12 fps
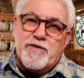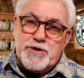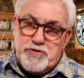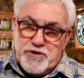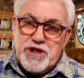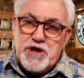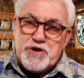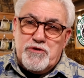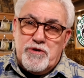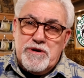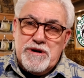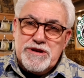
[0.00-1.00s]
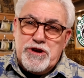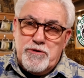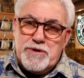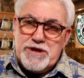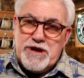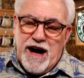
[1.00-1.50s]
from a traditional
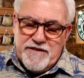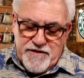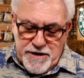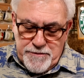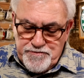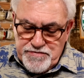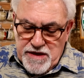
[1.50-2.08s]
Cuban coffee,